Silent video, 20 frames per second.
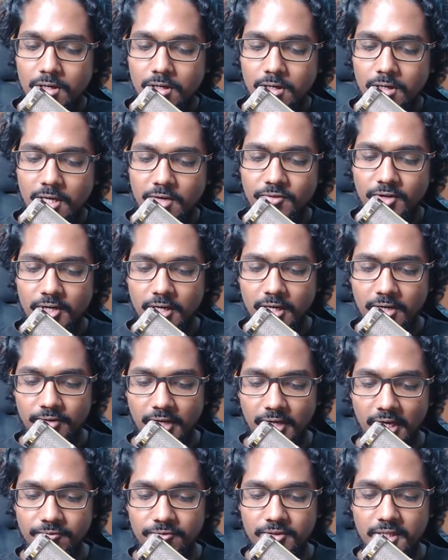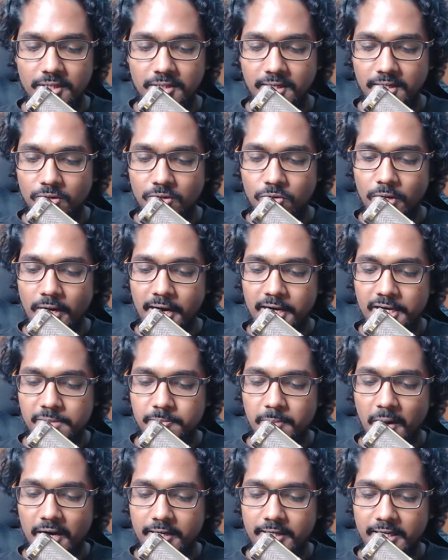If, a, if, if the Nirguna and
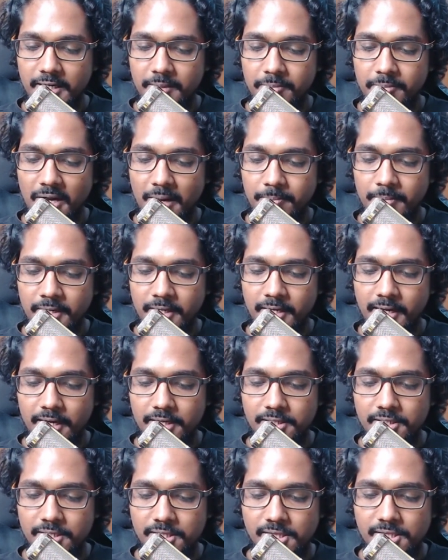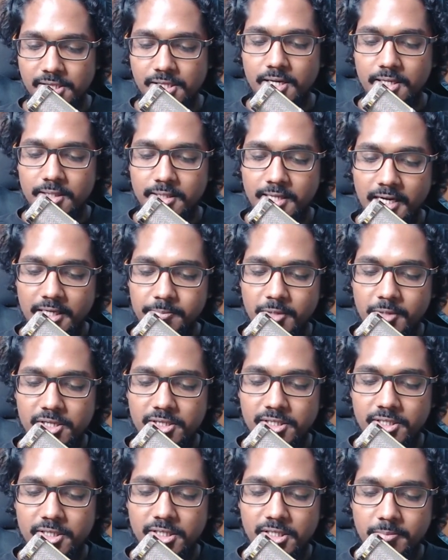sparkling Brahman exists, that
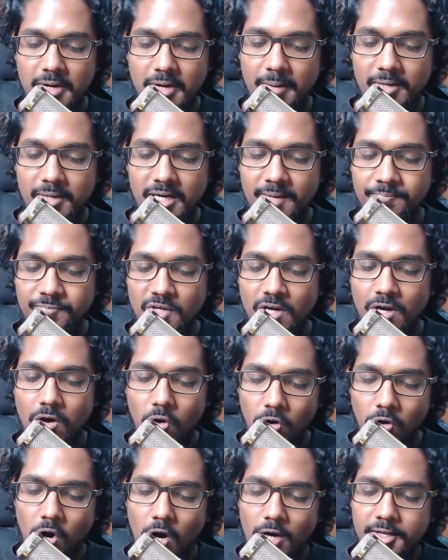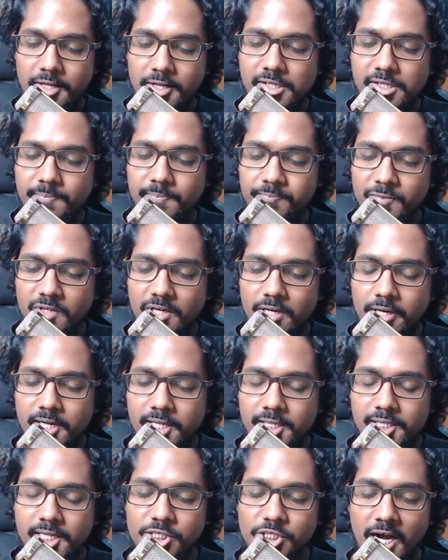person is a Brahmana or goddess.
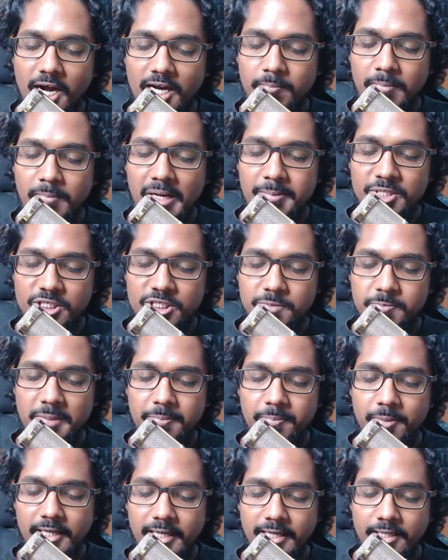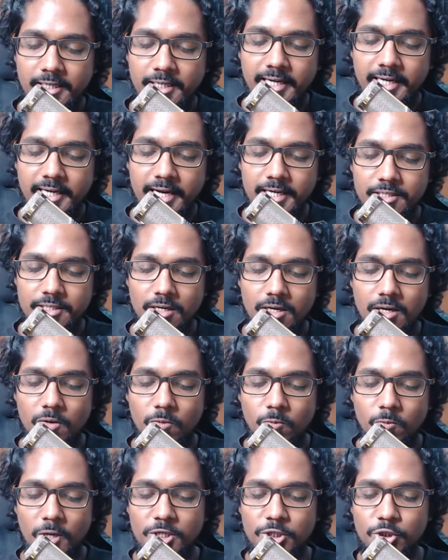Such unblemished people indicate
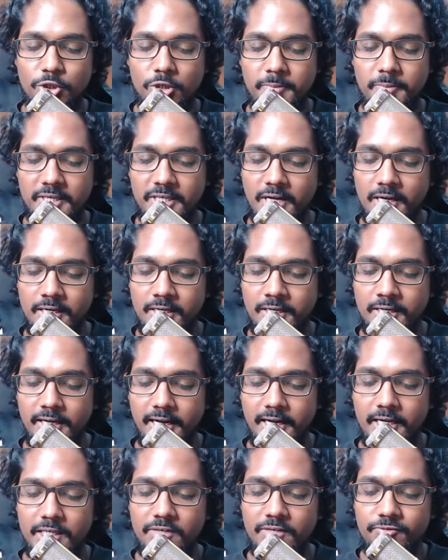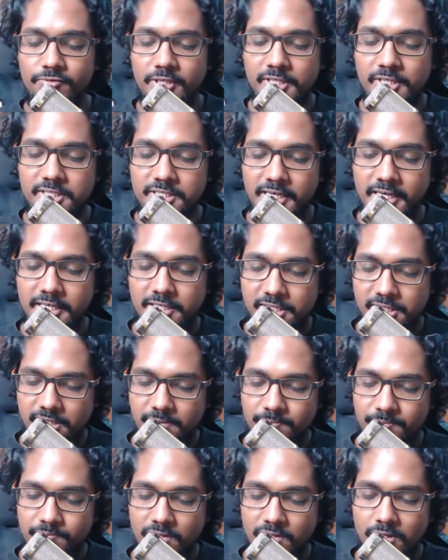what should be done in different
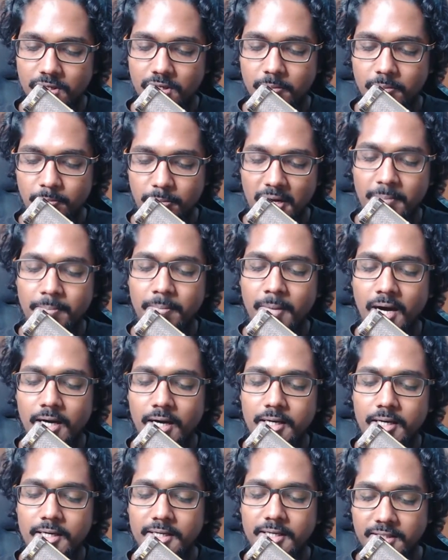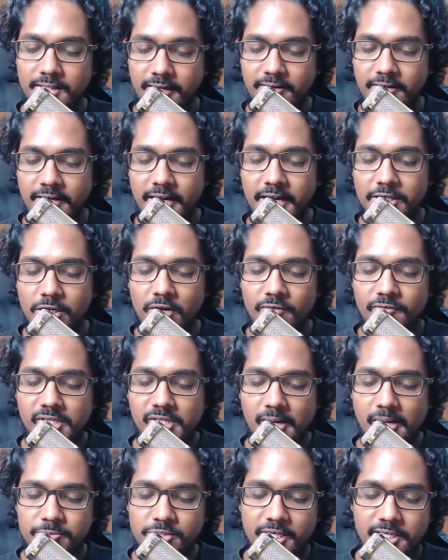states. Brahma, the creator of
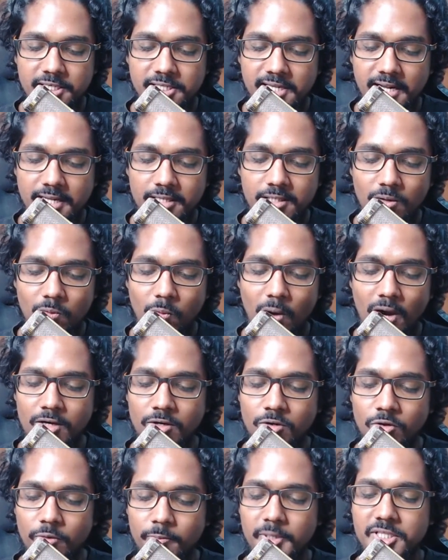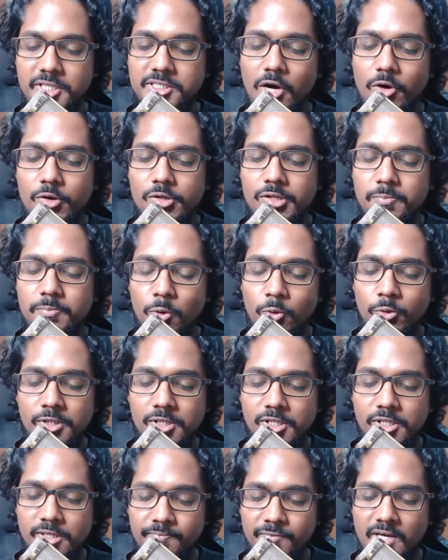subjects and the one who bestows
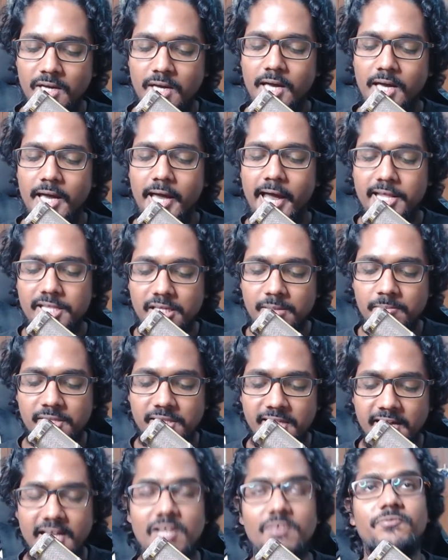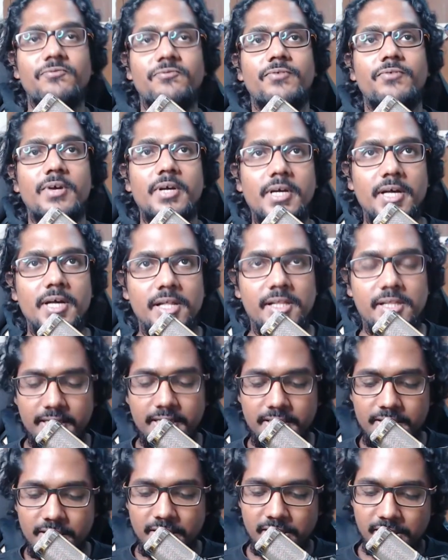boons, has himself
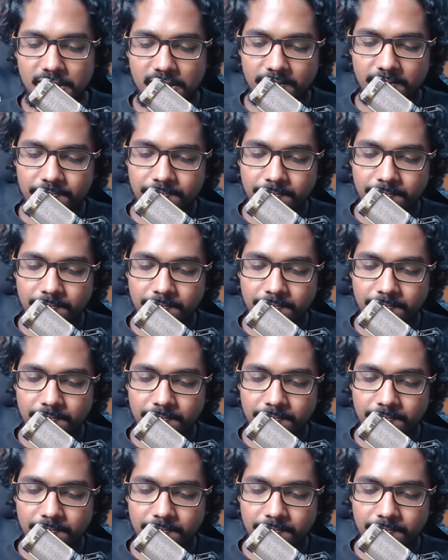said this.